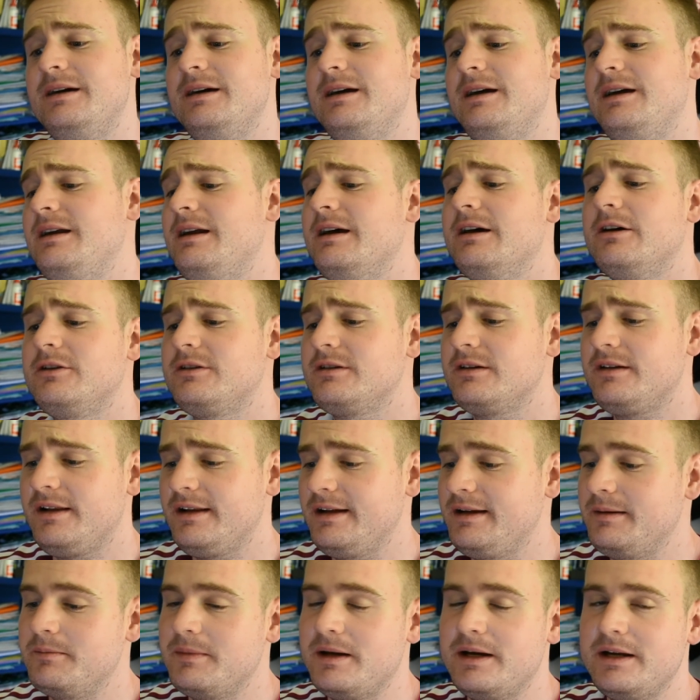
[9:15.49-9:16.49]
In
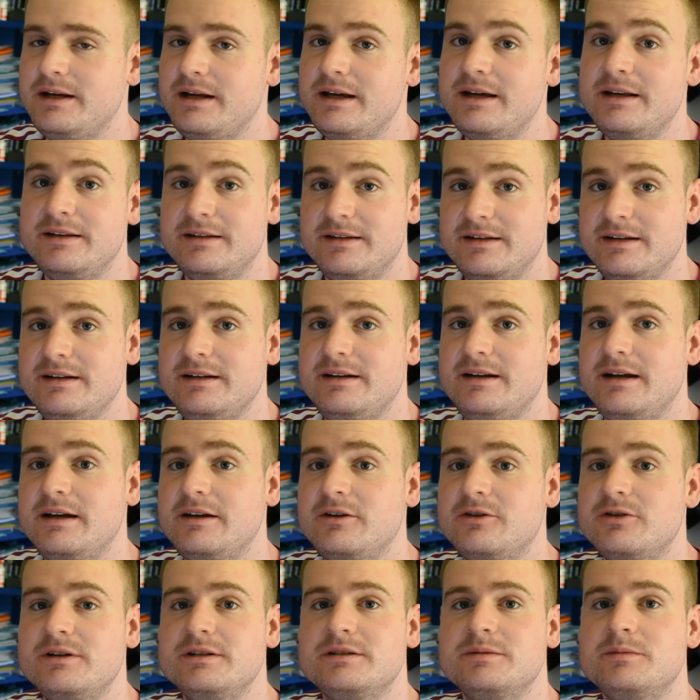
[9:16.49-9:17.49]
elderly men, it did
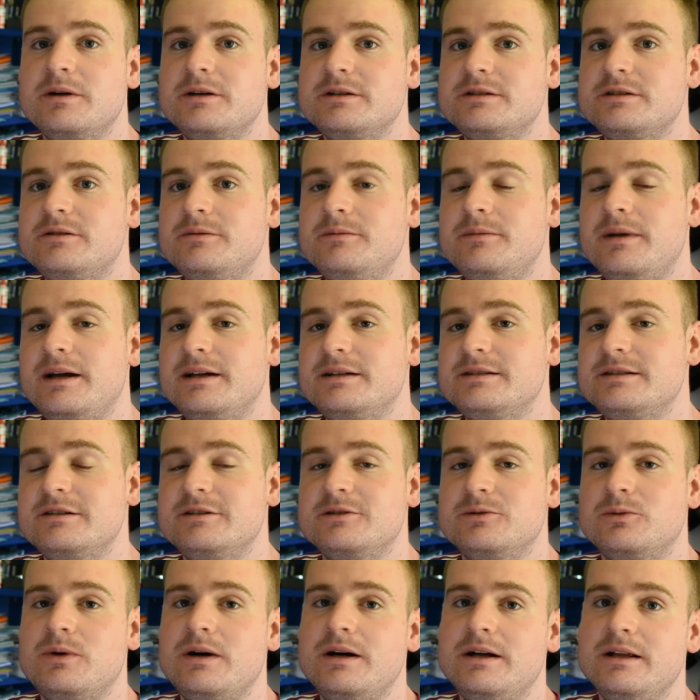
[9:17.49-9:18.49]
increase muscle mass
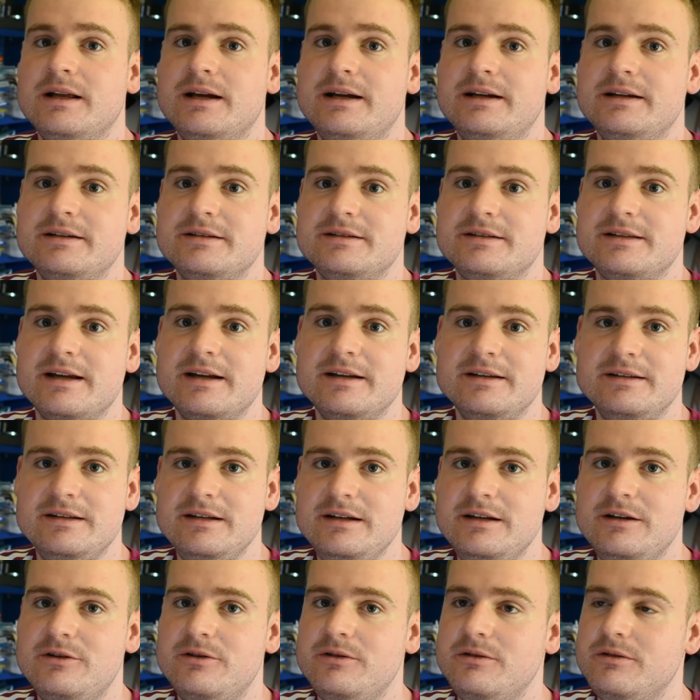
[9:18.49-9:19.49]
as well as
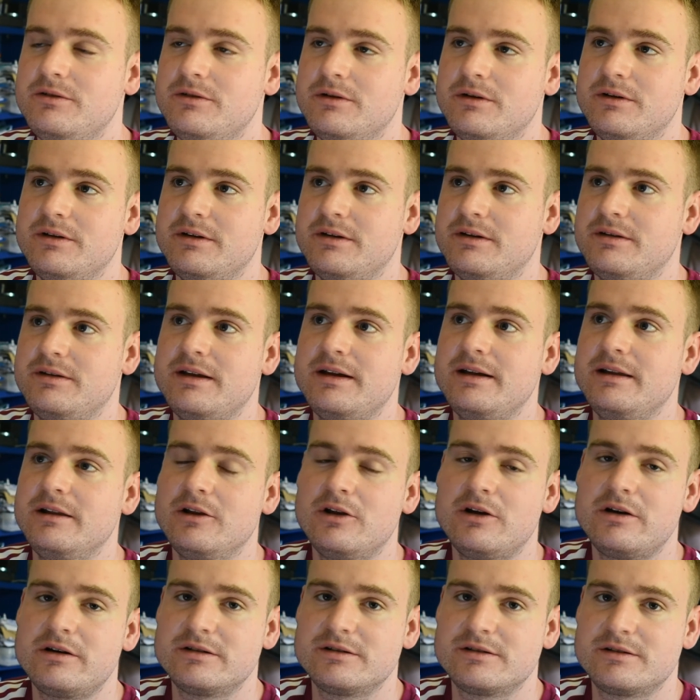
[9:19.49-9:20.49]
they
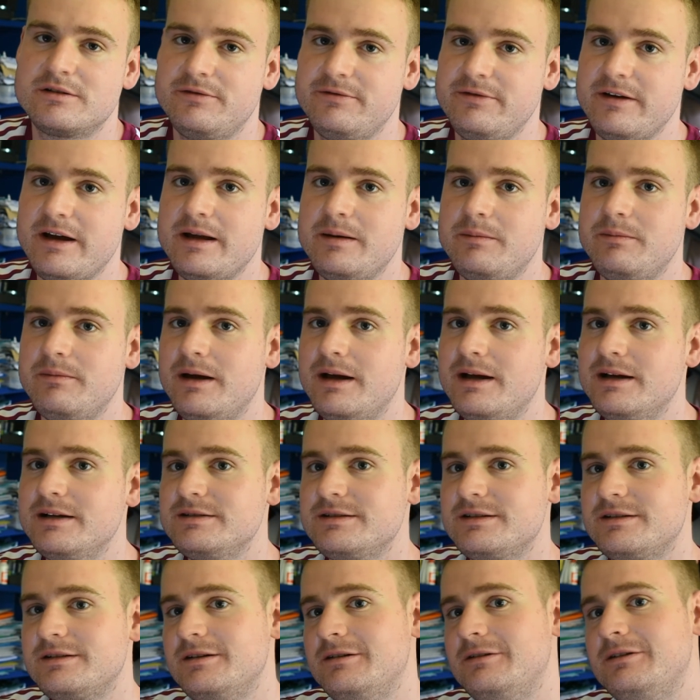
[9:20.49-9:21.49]
lost fat
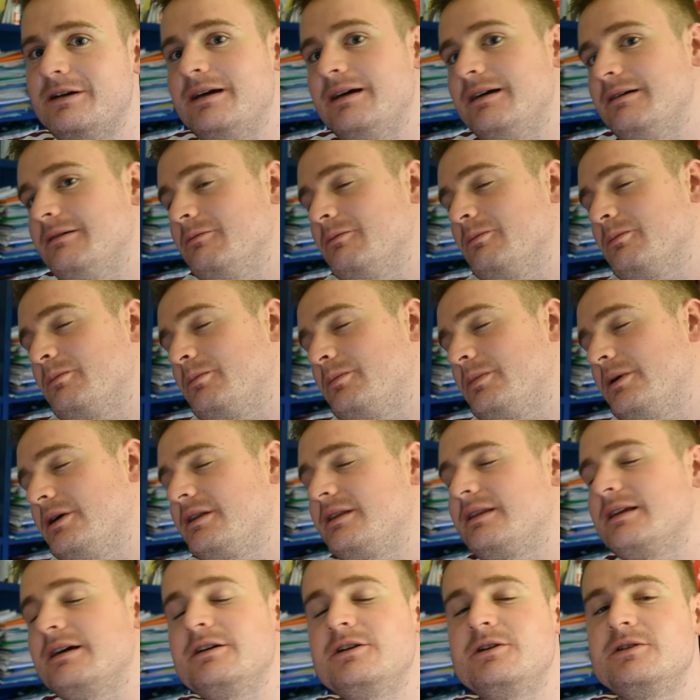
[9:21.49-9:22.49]
mass,
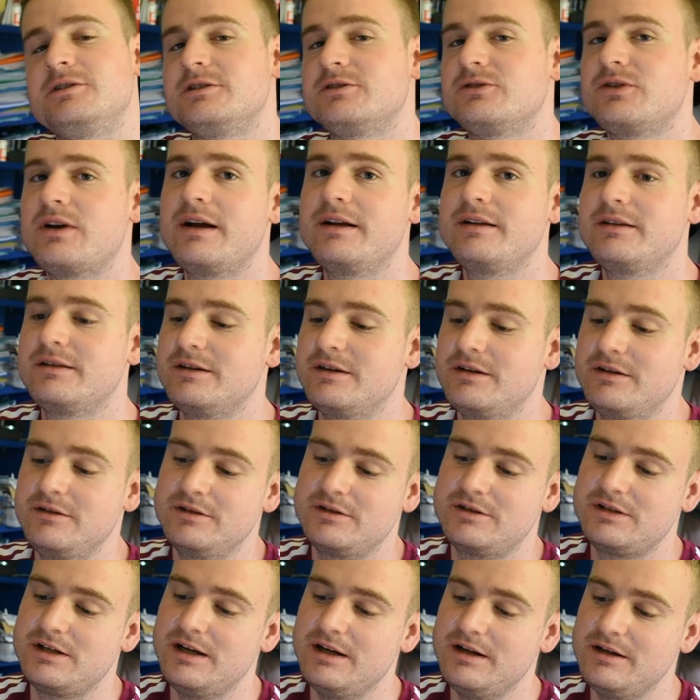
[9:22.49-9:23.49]
but their strength
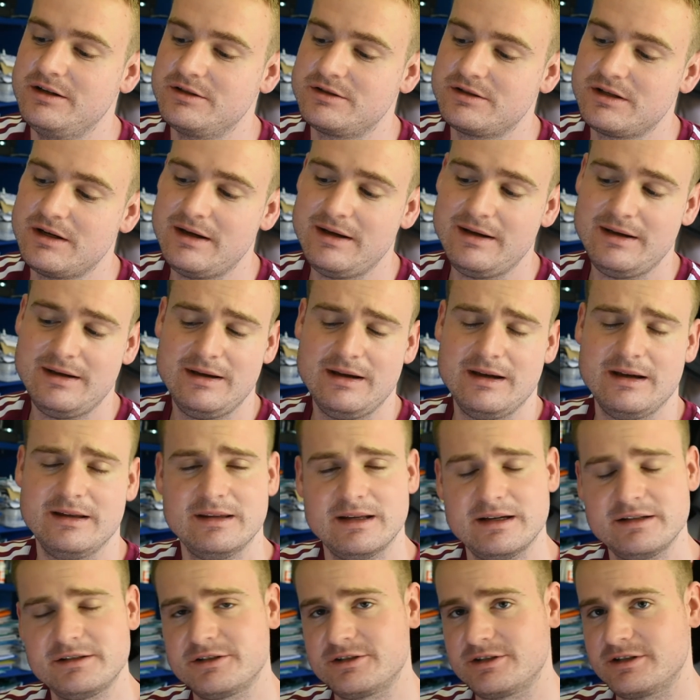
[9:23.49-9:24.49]
didn't change. And
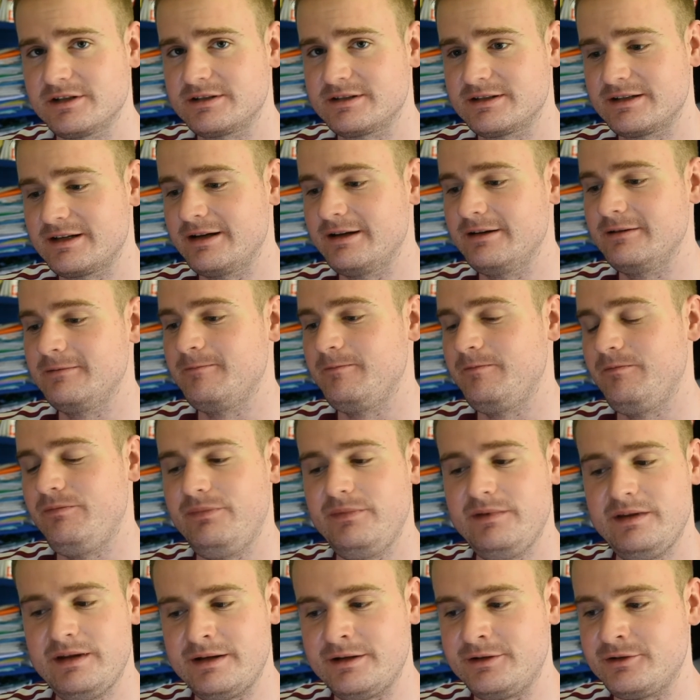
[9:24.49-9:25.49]
that's just
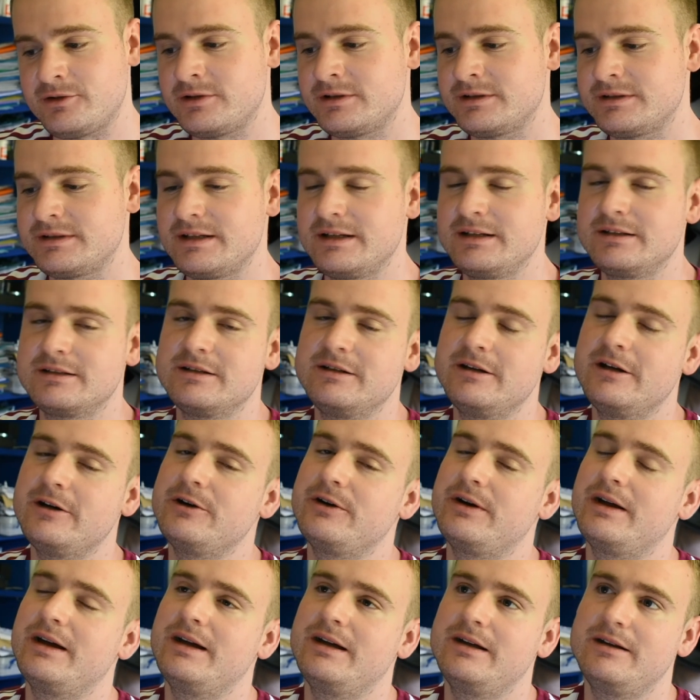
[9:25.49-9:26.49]
interesting to
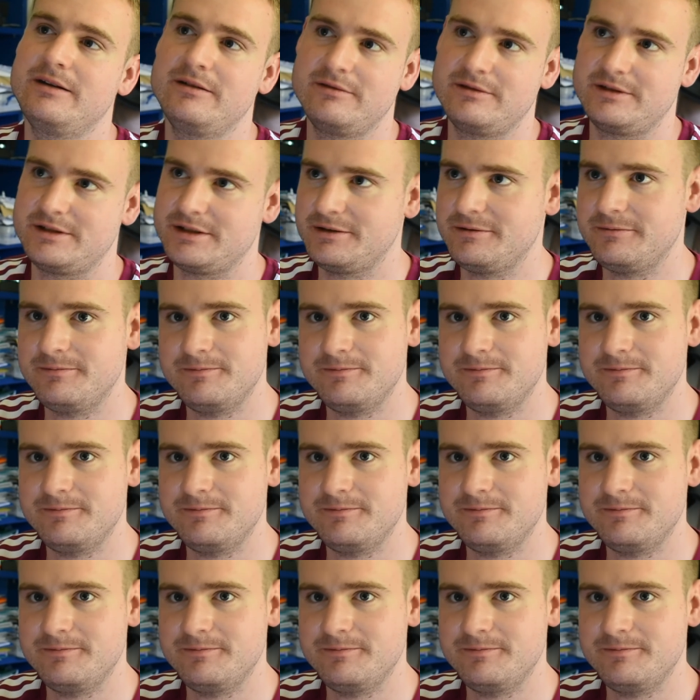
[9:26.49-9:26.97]
note and